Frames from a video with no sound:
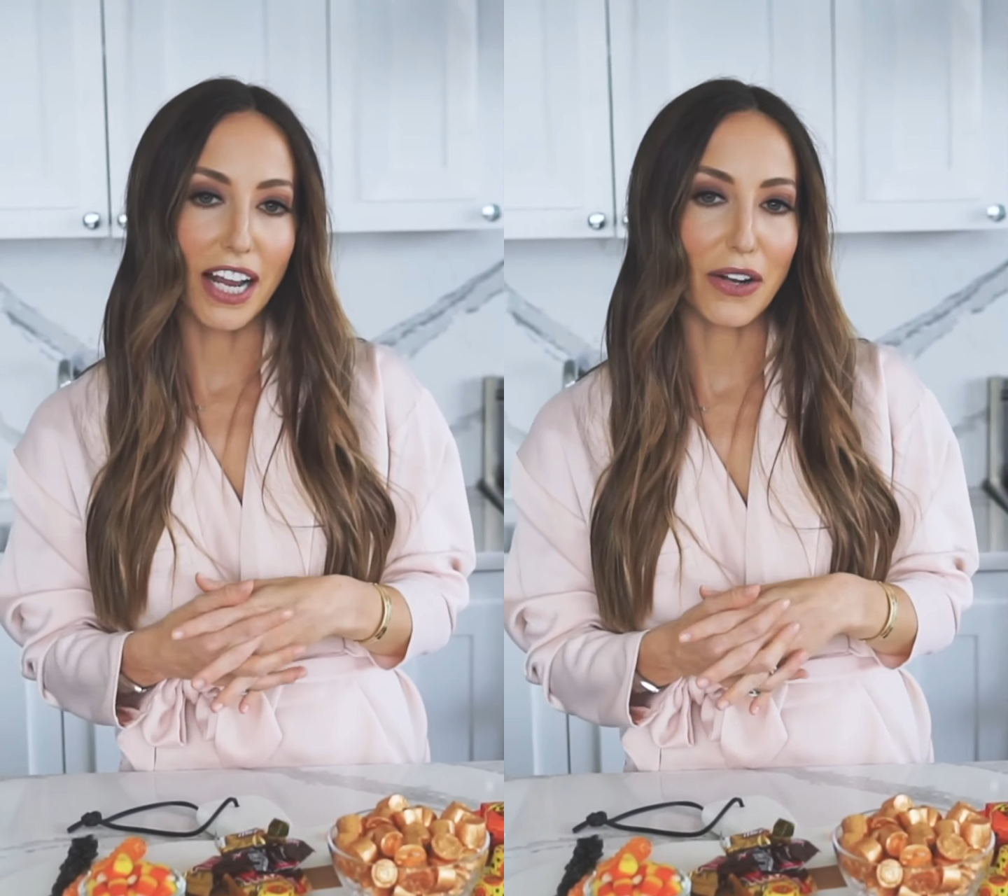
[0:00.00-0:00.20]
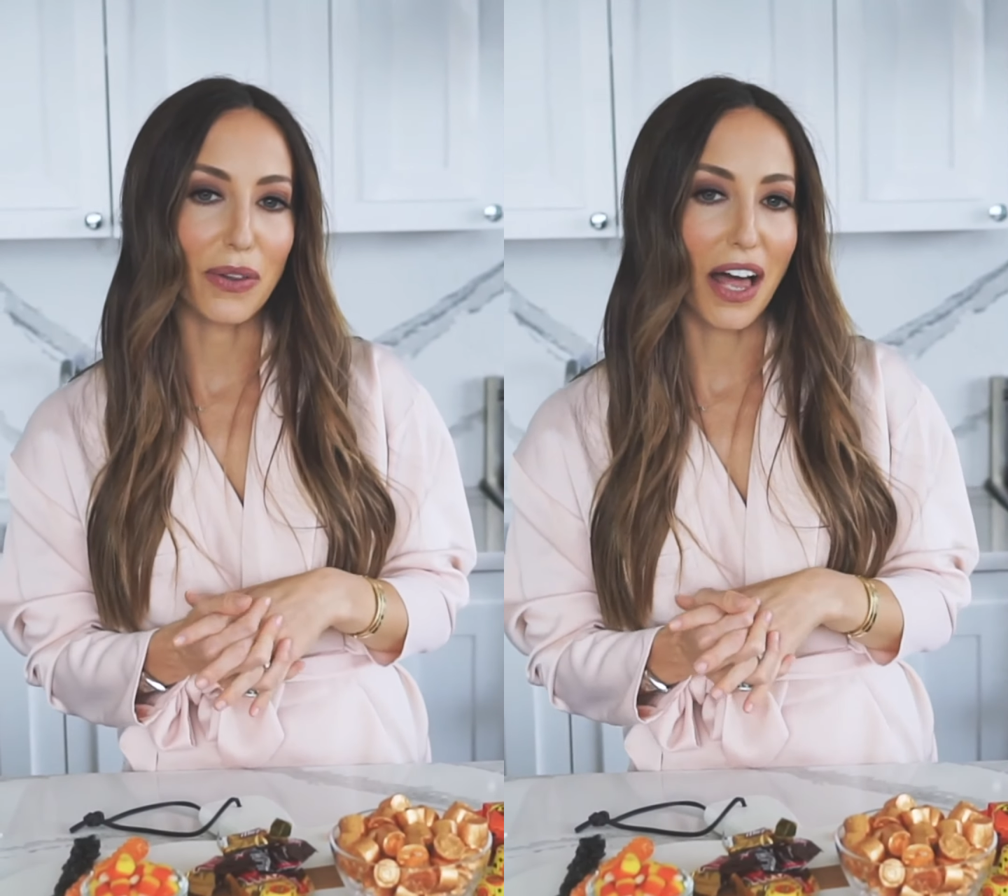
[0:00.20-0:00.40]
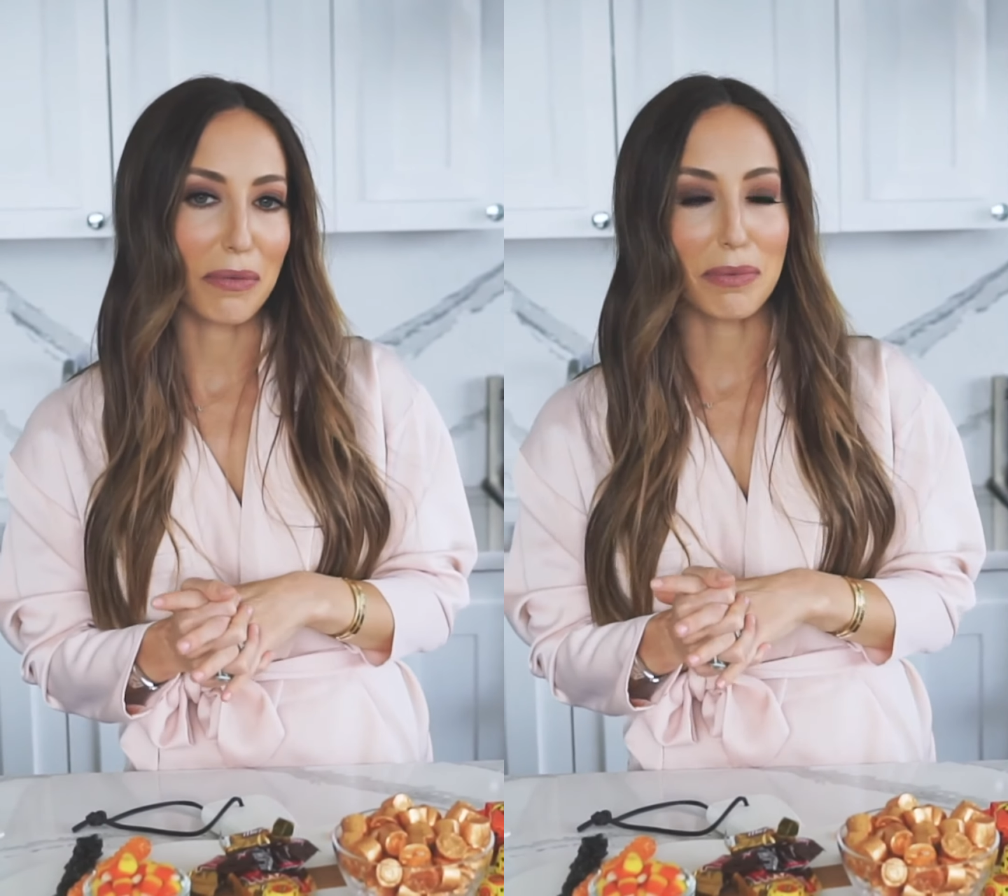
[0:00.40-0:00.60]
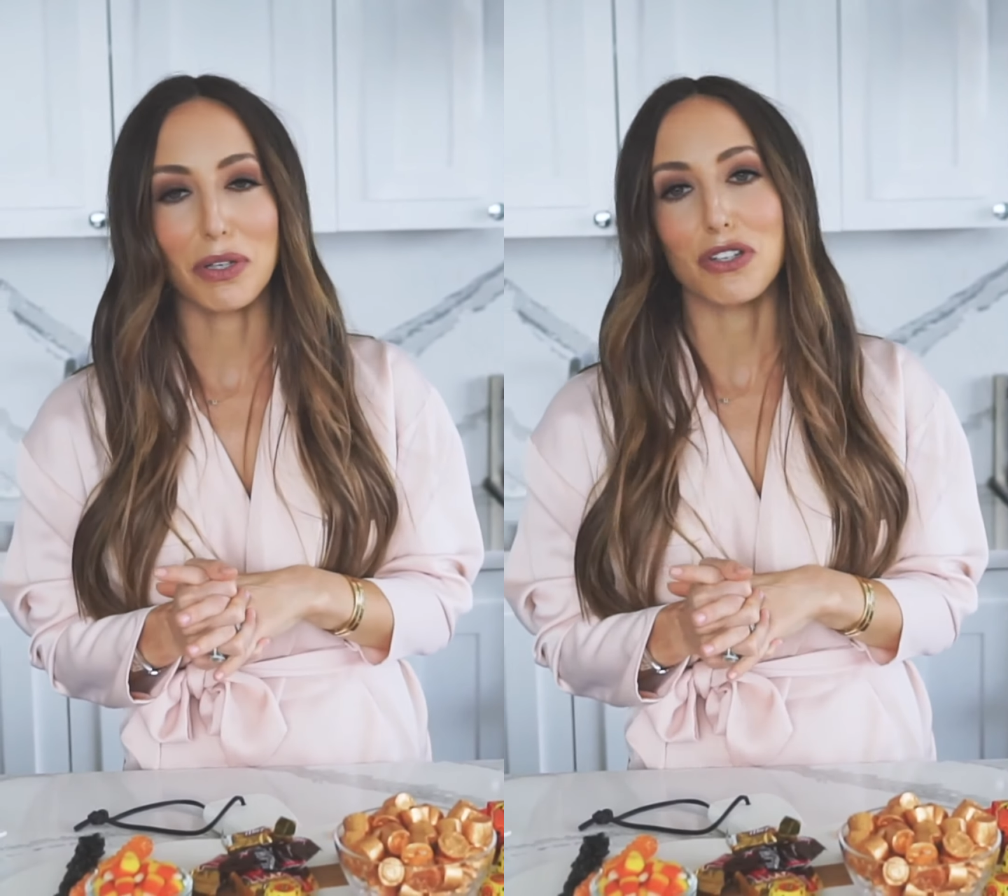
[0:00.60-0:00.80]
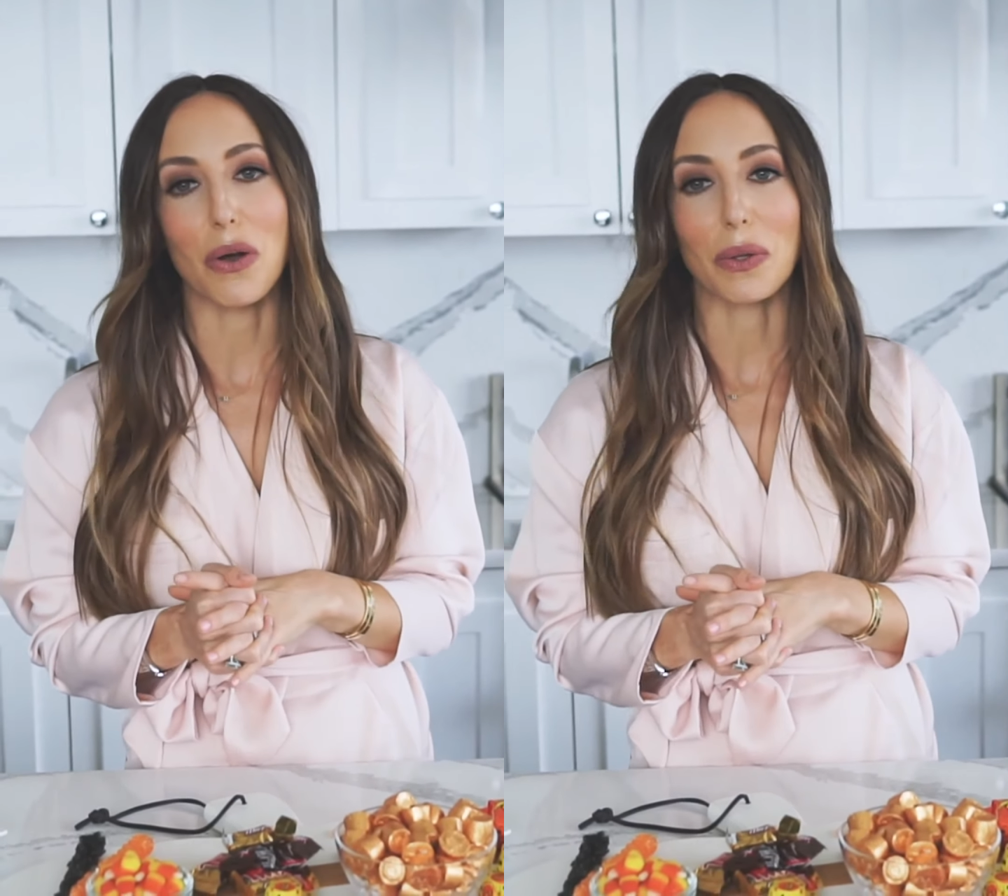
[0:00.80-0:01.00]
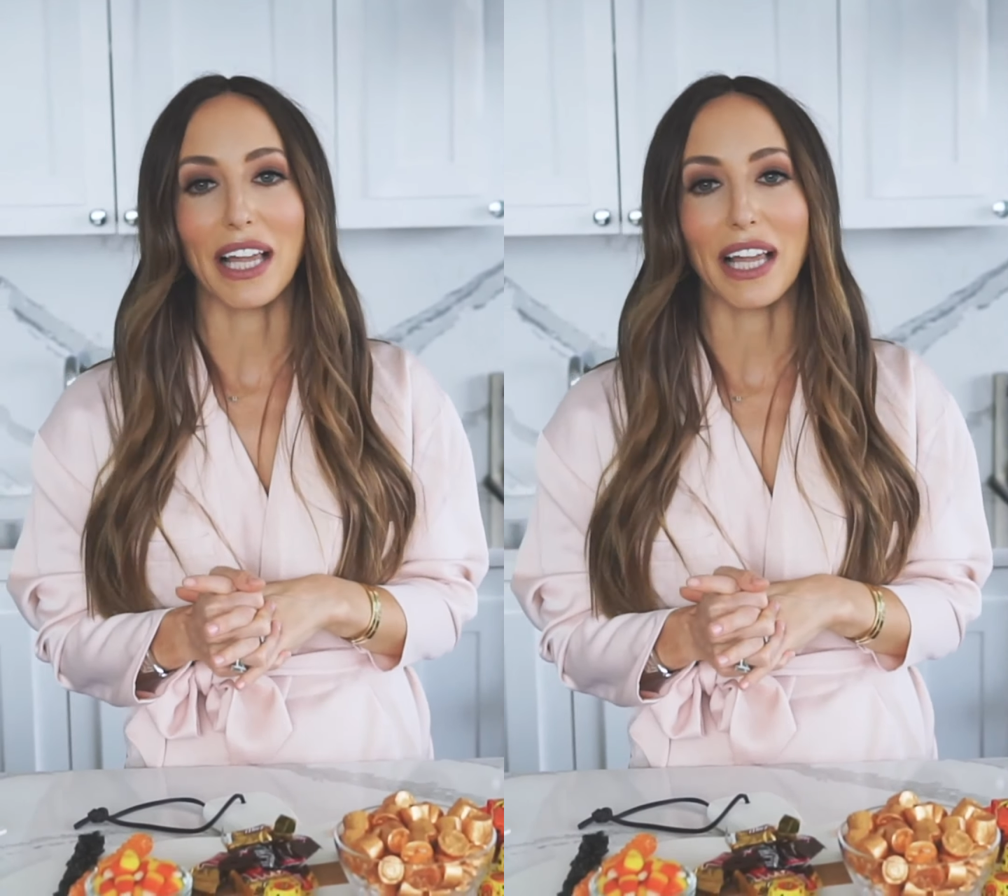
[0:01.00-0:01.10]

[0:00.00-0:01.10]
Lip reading: I know a lot of people don't